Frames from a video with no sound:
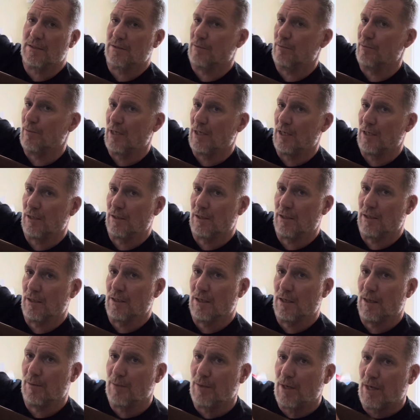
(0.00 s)
immediately.
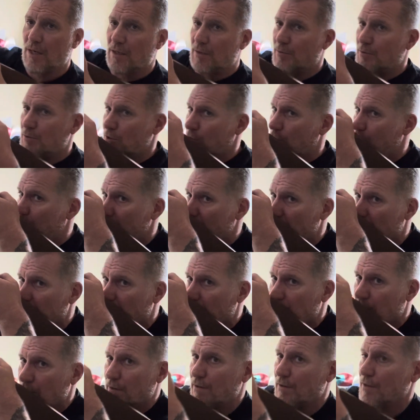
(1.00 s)
I'm not obscuring
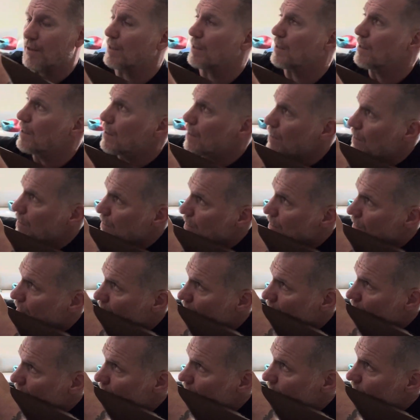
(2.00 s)
anything.
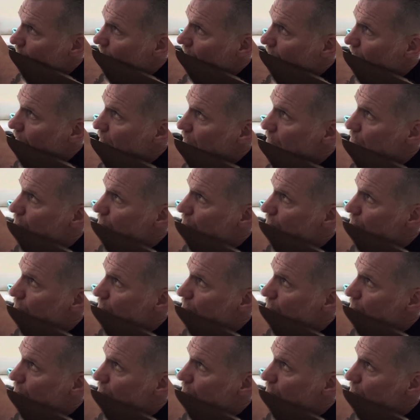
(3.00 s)
And then if I had